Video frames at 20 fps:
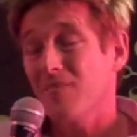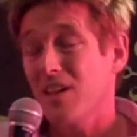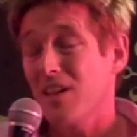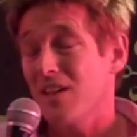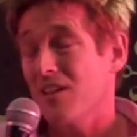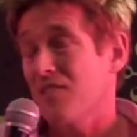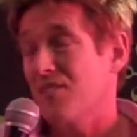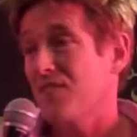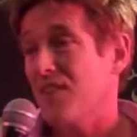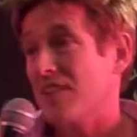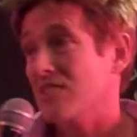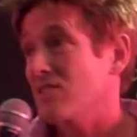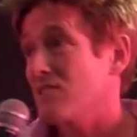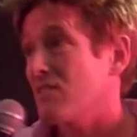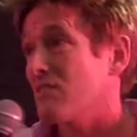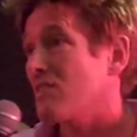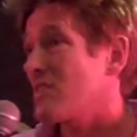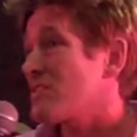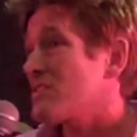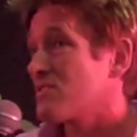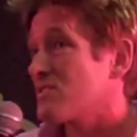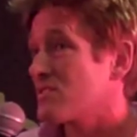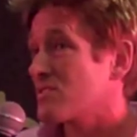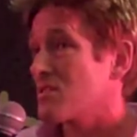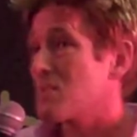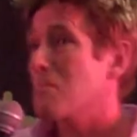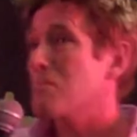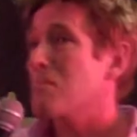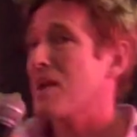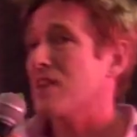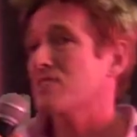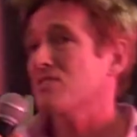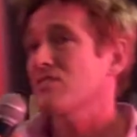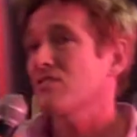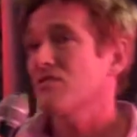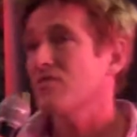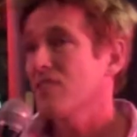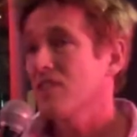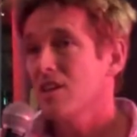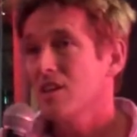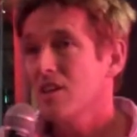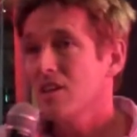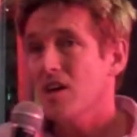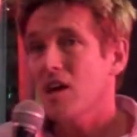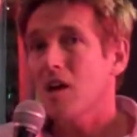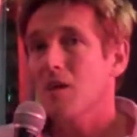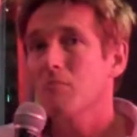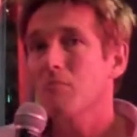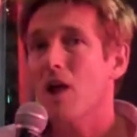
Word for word: effectively, is just a massive Uh,